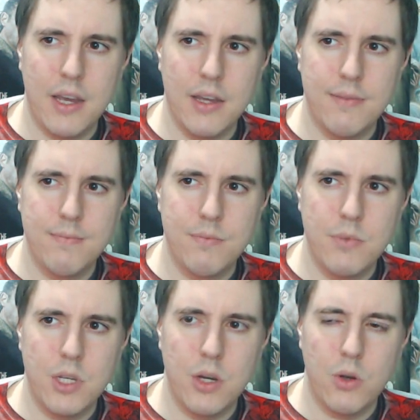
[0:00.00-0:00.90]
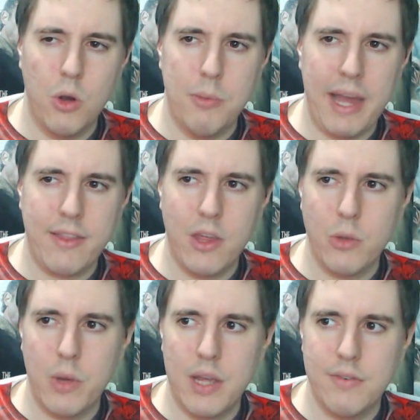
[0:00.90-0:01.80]
of, you know, go back the
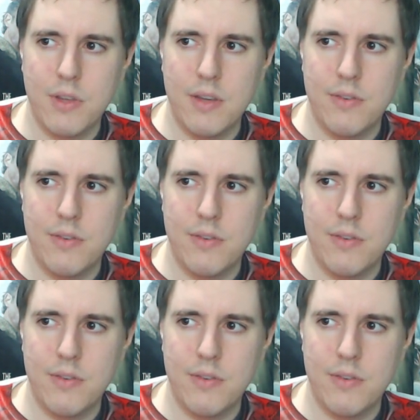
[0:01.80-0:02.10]
other way if